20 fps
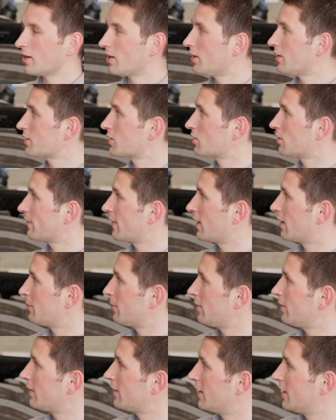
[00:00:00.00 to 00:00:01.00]
Also
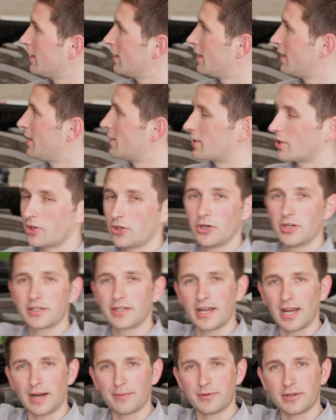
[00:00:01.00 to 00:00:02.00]
available is a hood
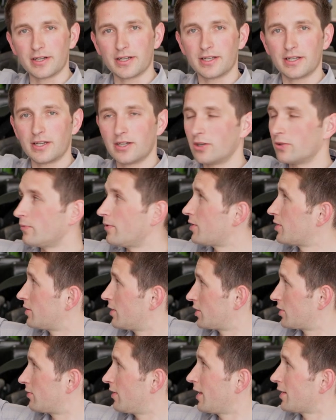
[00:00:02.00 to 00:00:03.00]
camera, which
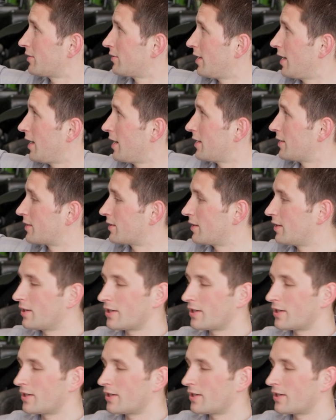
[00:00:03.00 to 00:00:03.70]
this tractor has.